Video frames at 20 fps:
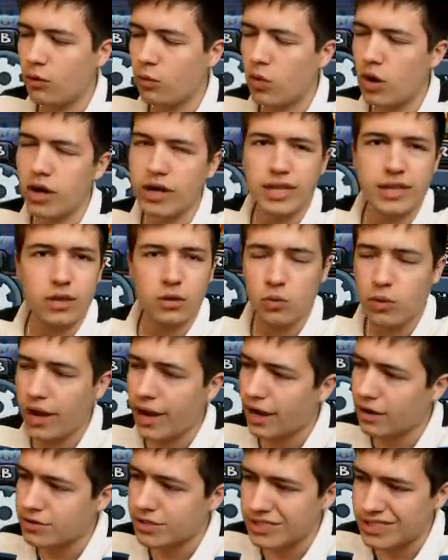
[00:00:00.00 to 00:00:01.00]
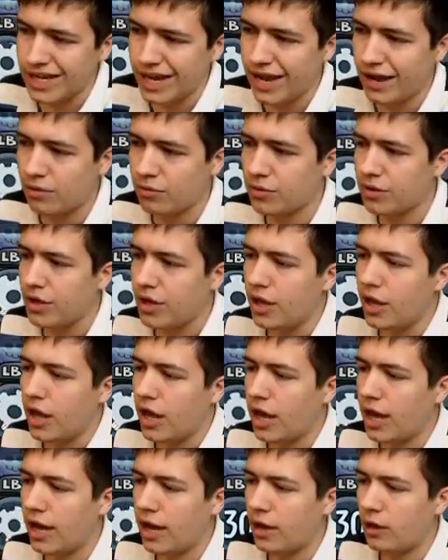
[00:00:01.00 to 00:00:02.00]
I work in the warehouse in town
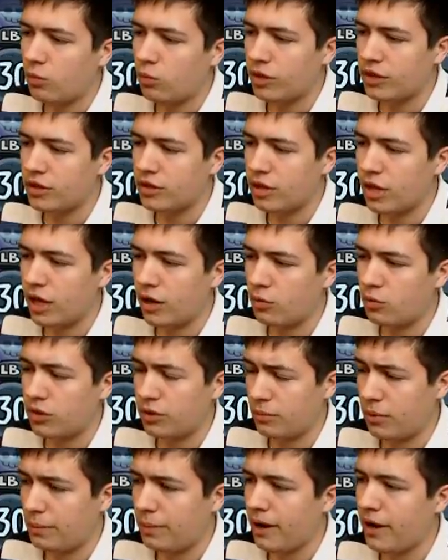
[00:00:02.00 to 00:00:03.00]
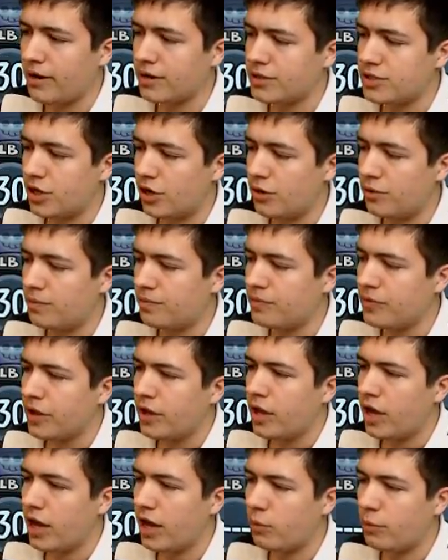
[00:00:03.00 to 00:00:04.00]
with my parents' own.
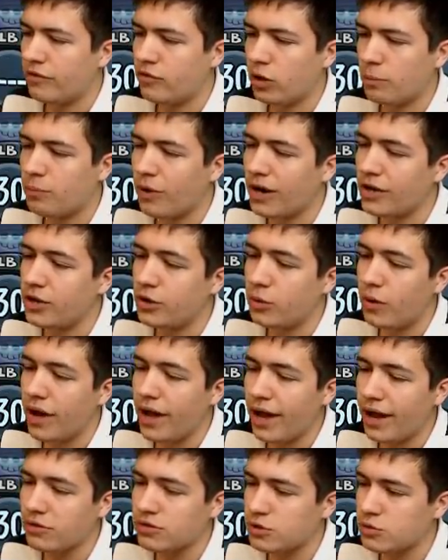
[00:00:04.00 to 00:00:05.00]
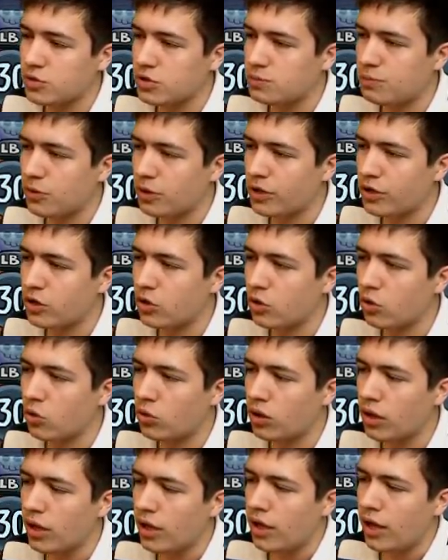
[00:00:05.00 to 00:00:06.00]
We've got a brand new warehouse, which is pretty
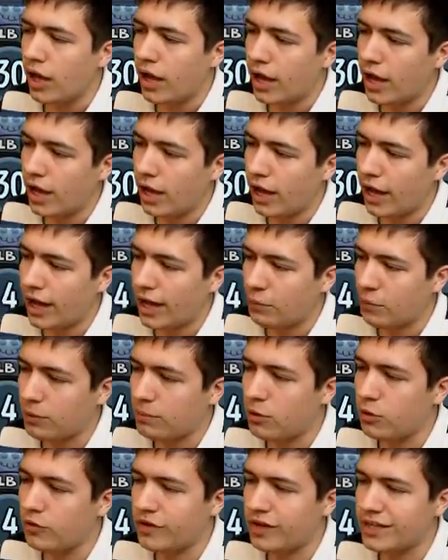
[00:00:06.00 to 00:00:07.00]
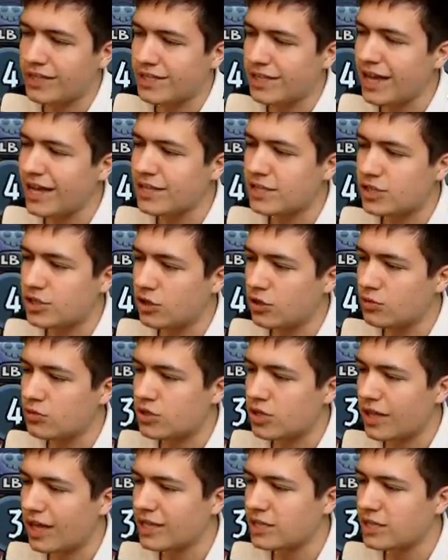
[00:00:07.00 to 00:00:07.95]
cool, and we're moving into that soon, so